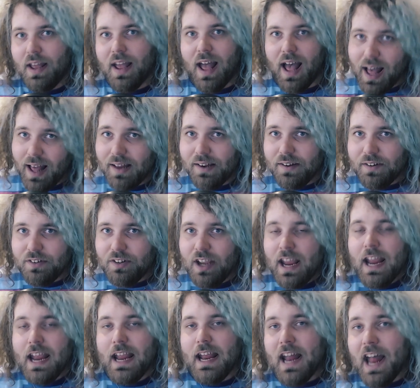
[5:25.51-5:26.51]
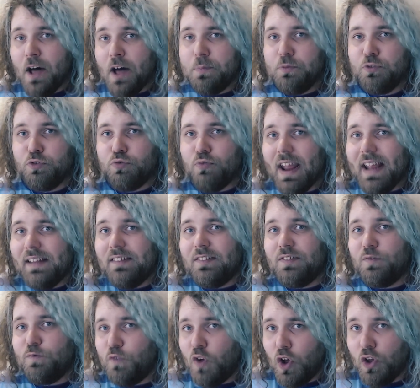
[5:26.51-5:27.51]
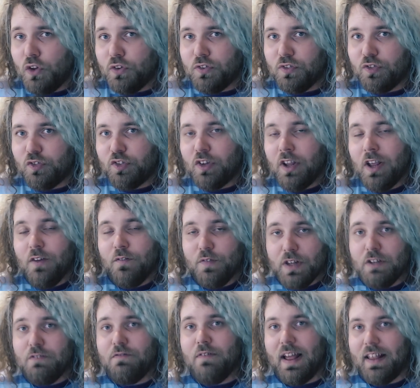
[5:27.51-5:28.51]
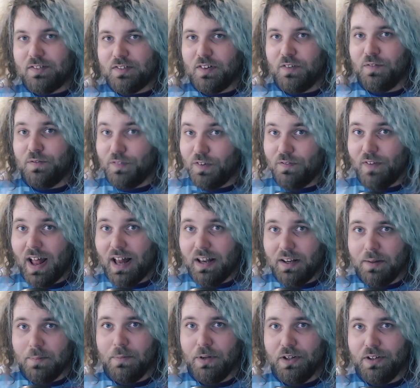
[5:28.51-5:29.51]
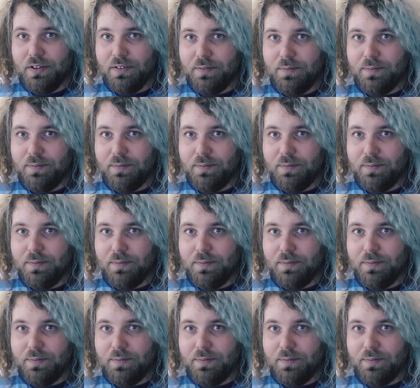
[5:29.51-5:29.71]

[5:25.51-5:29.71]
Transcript: and it helps raise funds for the rest of development.